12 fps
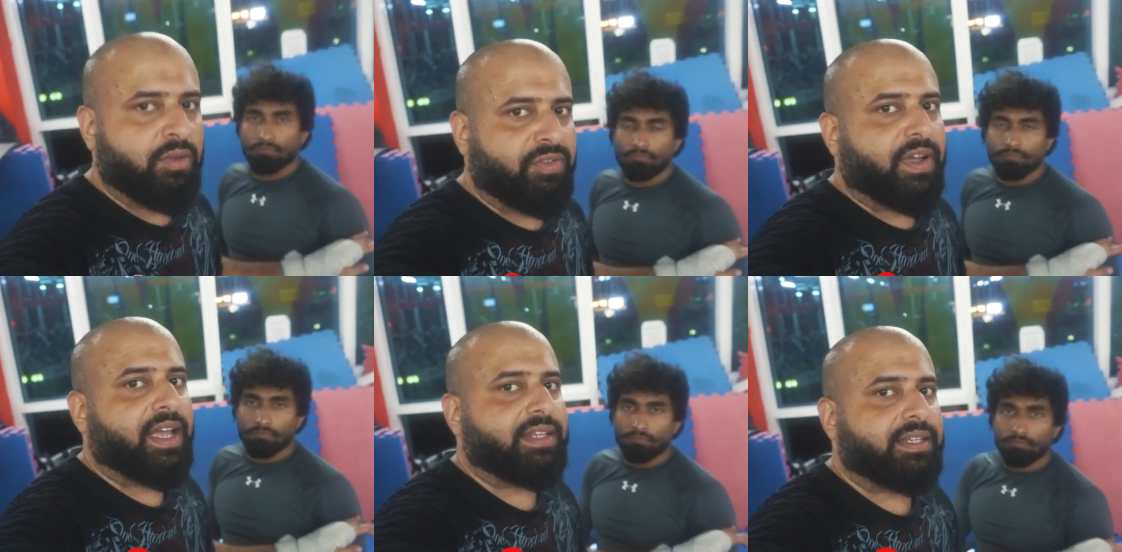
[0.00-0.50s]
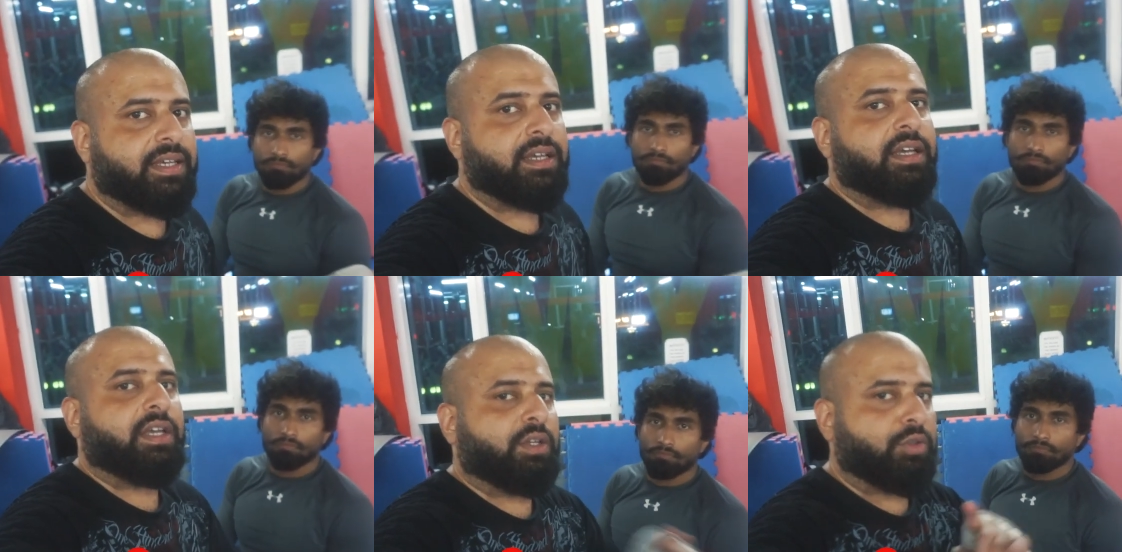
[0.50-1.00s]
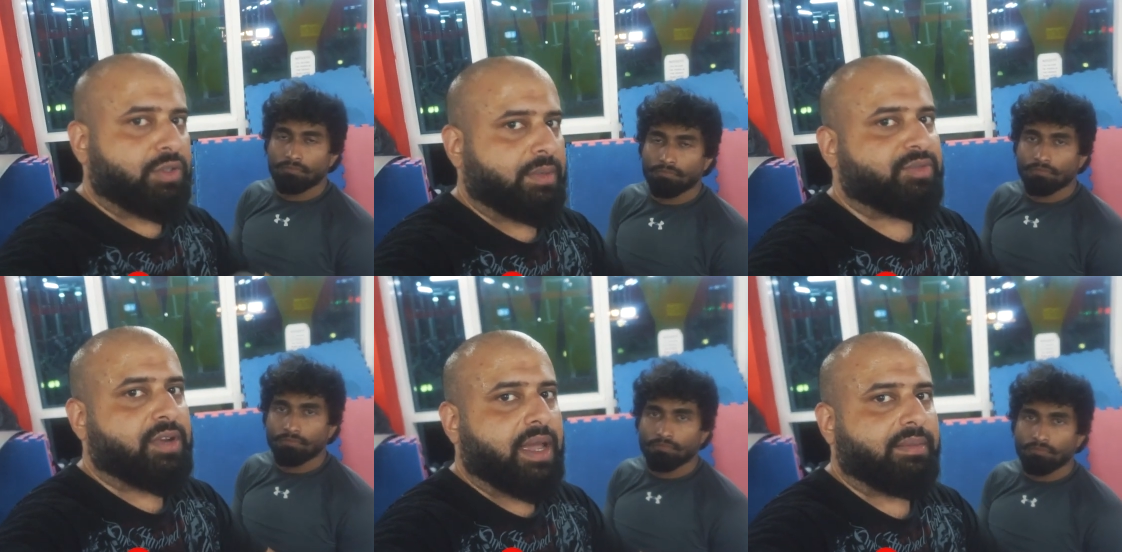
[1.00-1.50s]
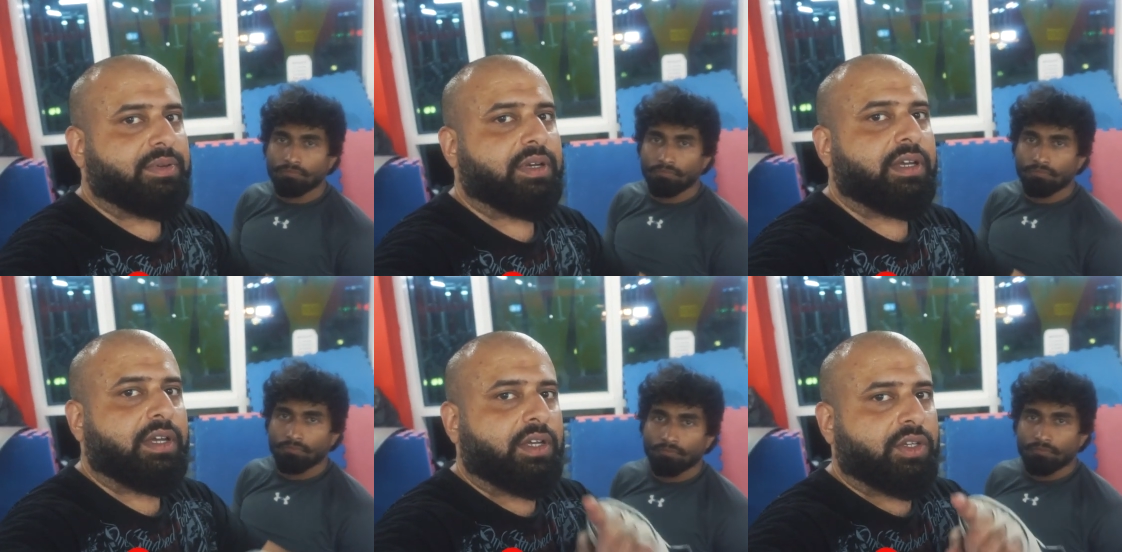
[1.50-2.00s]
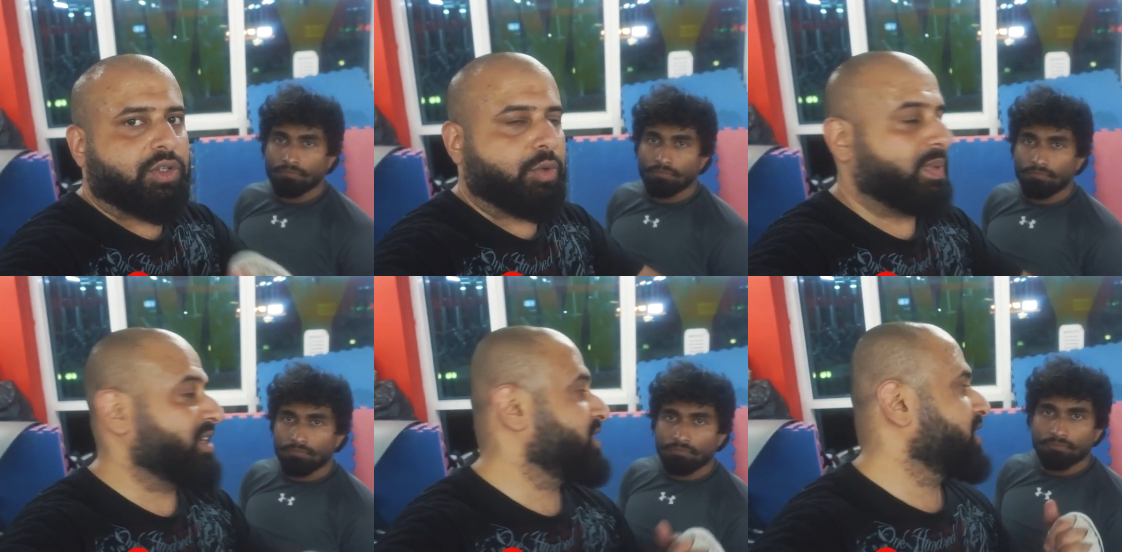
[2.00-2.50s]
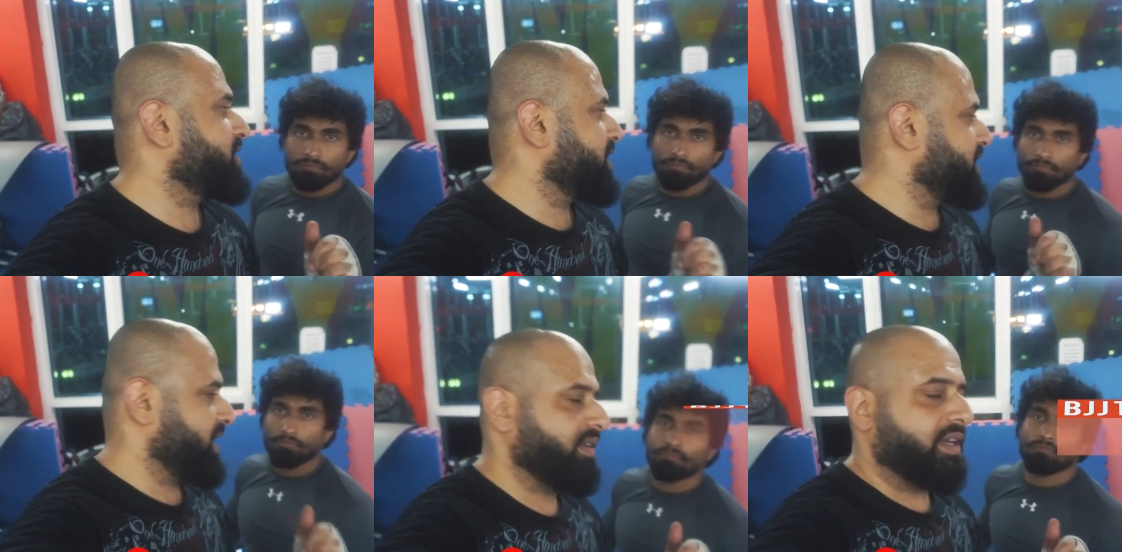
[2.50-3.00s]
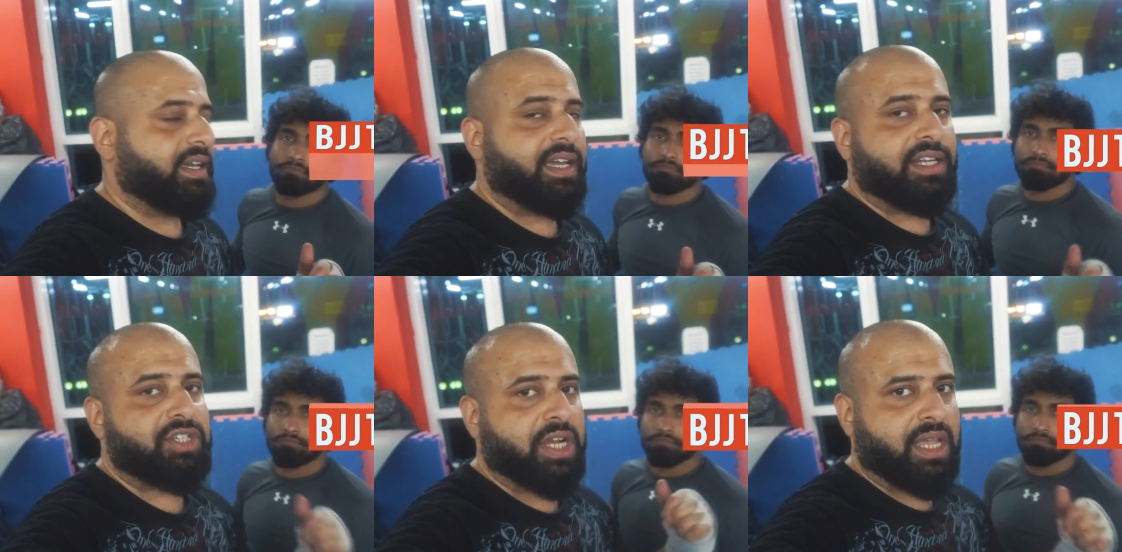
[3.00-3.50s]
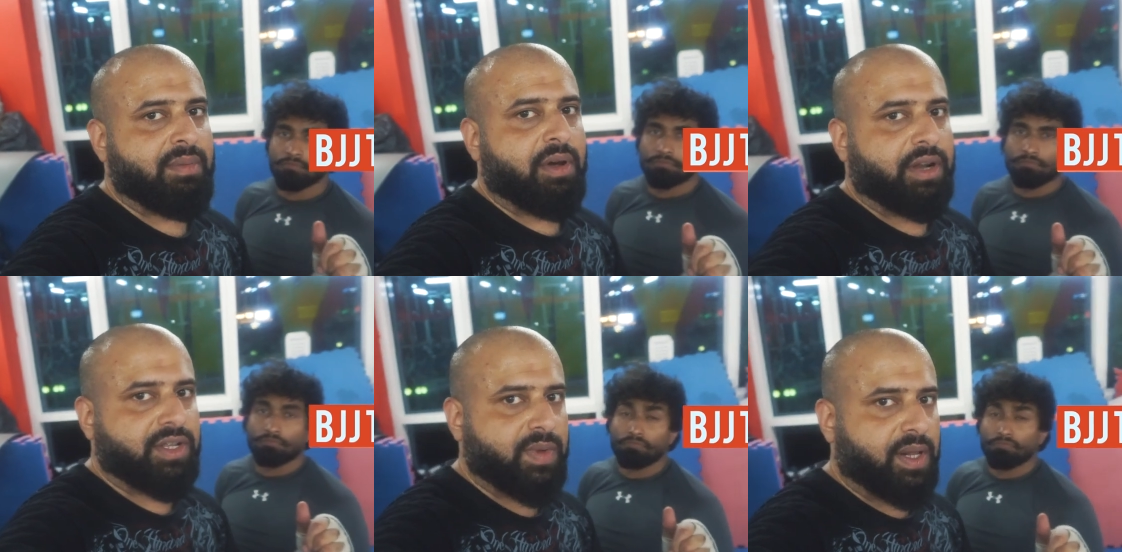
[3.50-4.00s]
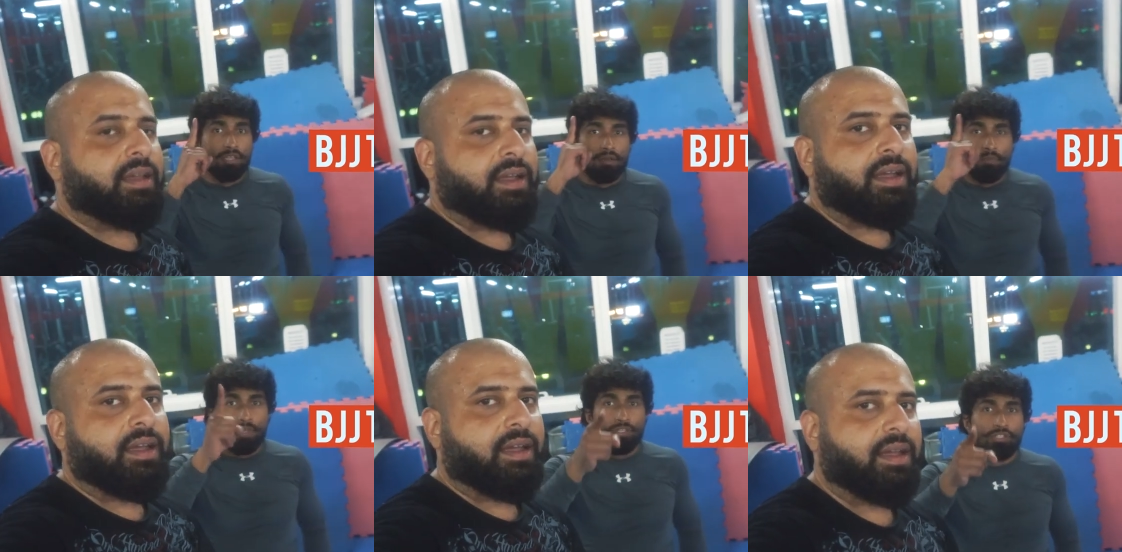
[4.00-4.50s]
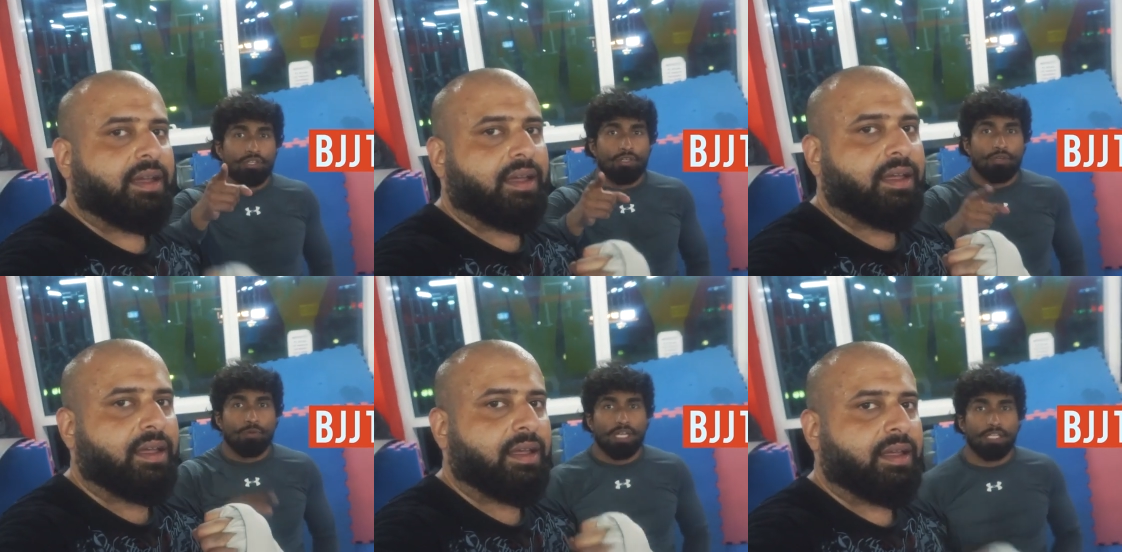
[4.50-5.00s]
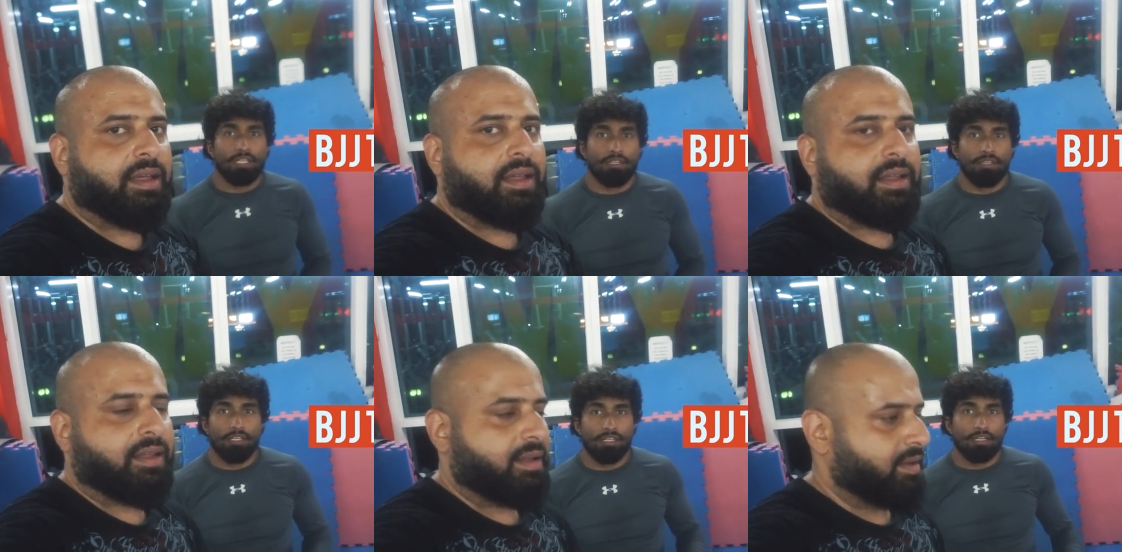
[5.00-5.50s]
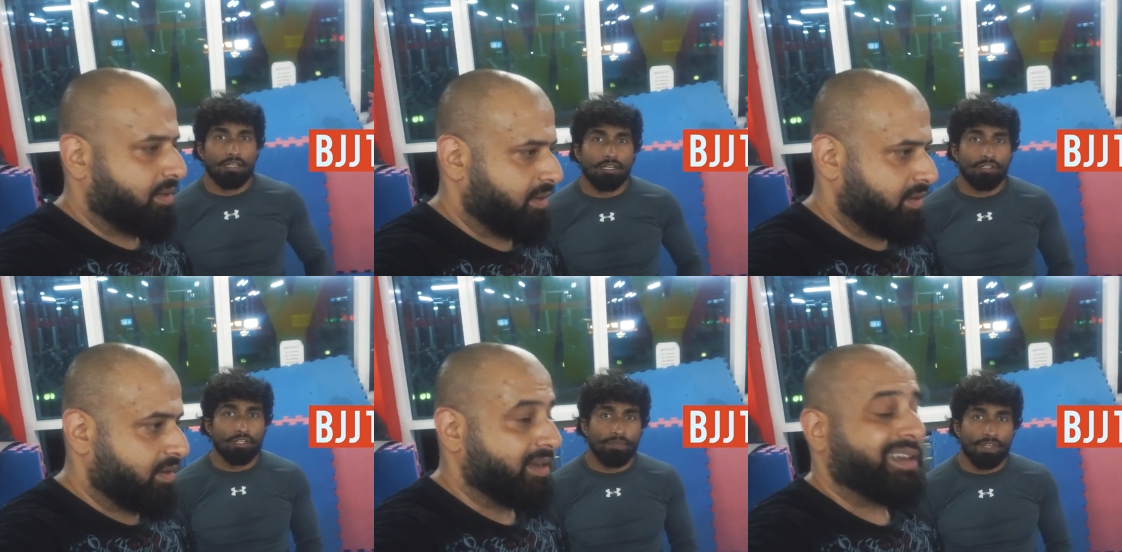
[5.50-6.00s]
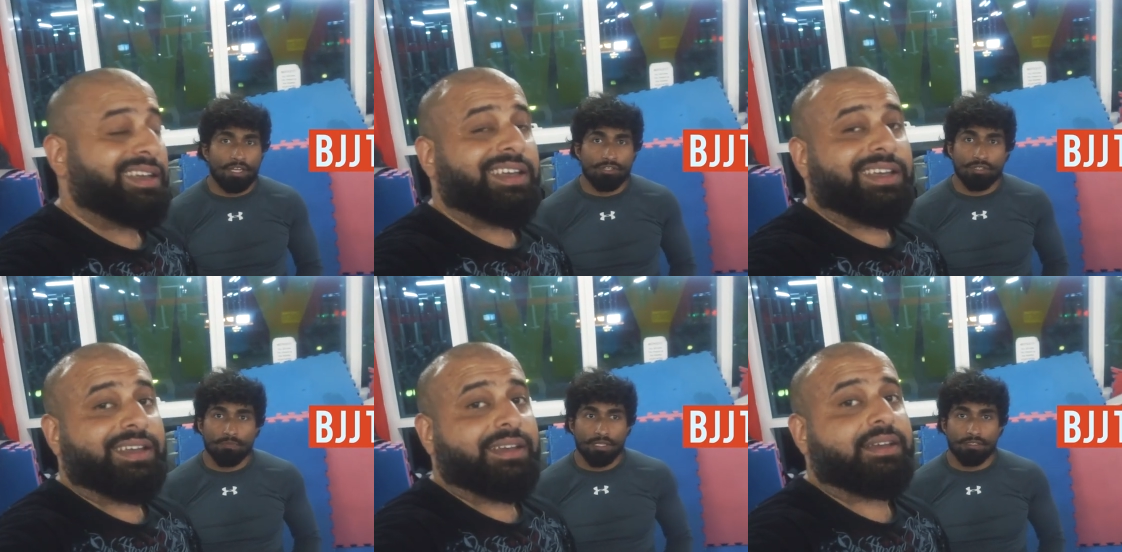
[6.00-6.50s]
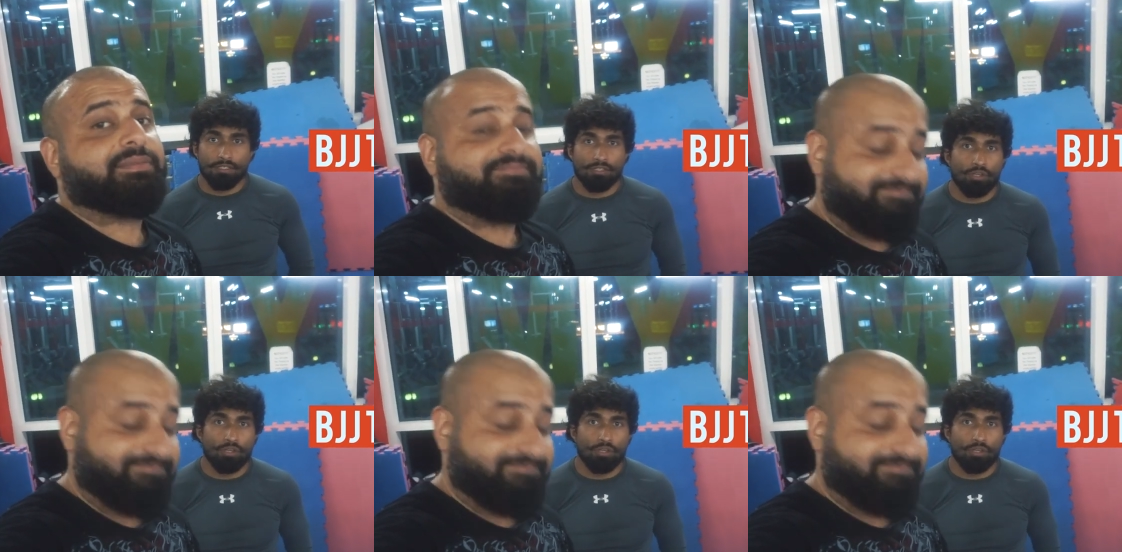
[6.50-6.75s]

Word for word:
Speaker 1: Don't forget to subscribe to B J J T V and check him out as well.
Speaker 2: Make sure to hit the uh, notification button